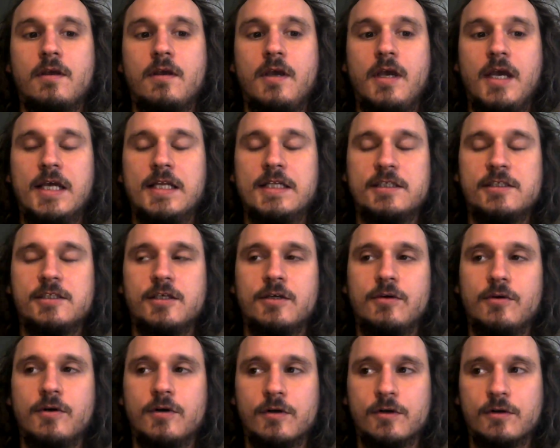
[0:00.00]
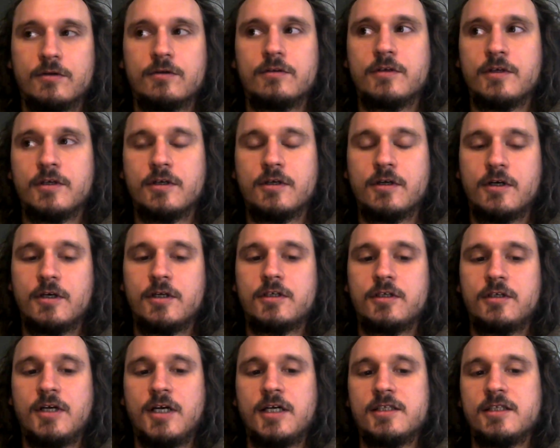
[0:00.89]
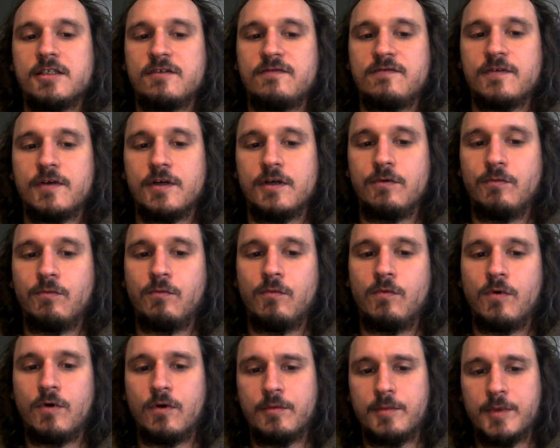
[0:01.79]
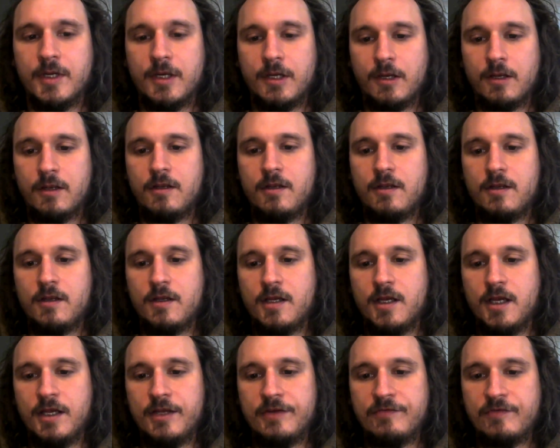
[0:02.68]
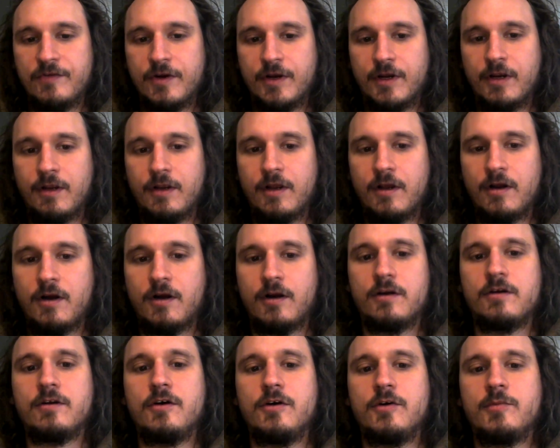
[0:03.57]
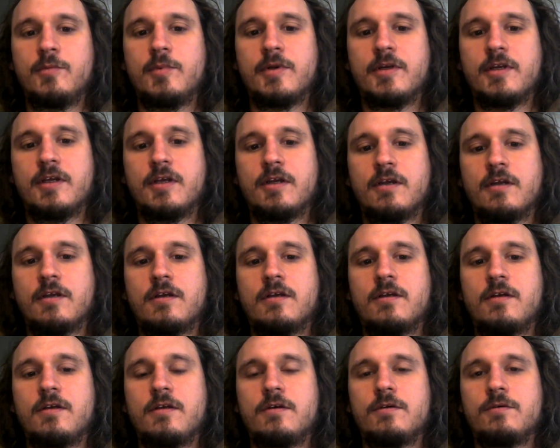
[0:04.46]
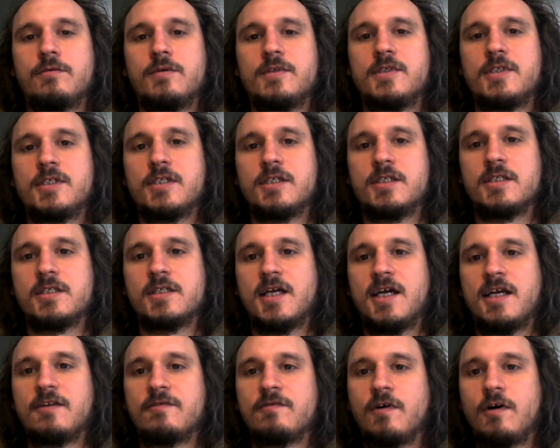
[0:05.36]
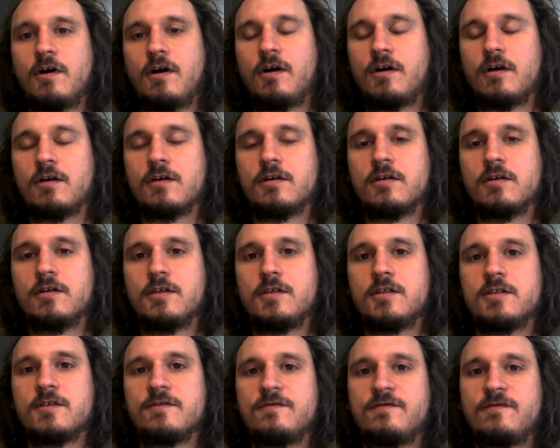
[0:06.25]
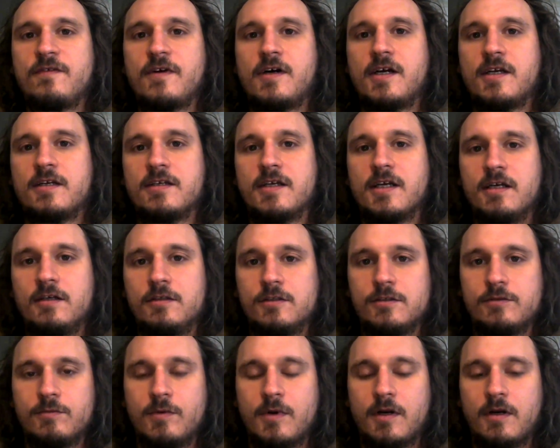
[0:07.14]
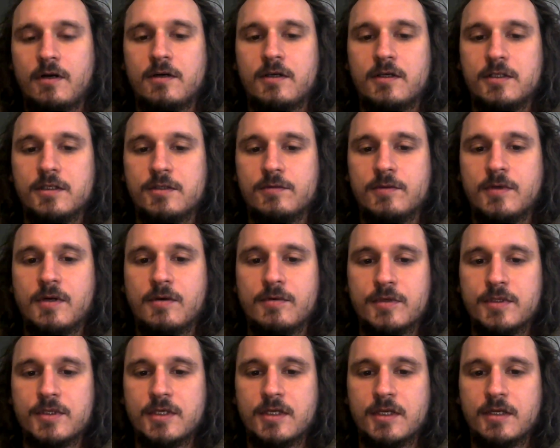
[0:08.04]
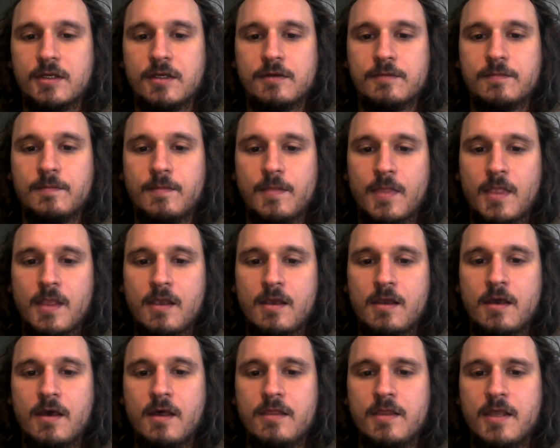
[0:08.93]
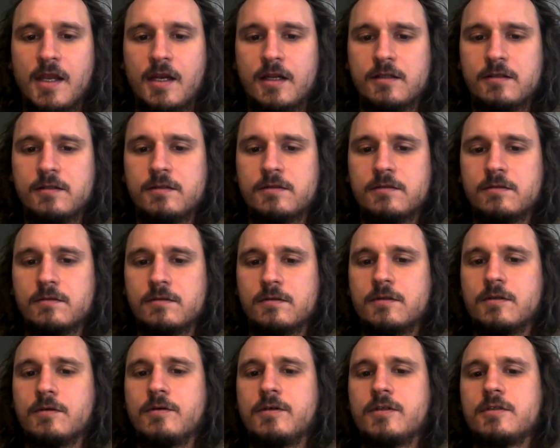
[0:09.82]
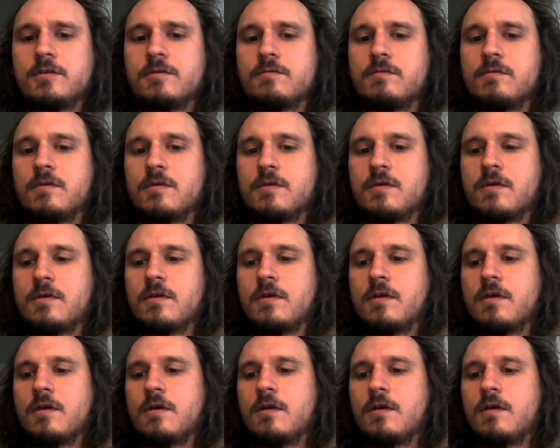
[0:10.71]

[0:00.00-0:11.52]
And so Earth, in contrast, is very warming and very heart opening, which is kind of hard to find elsewhere, is what I was getting. And that it's going to really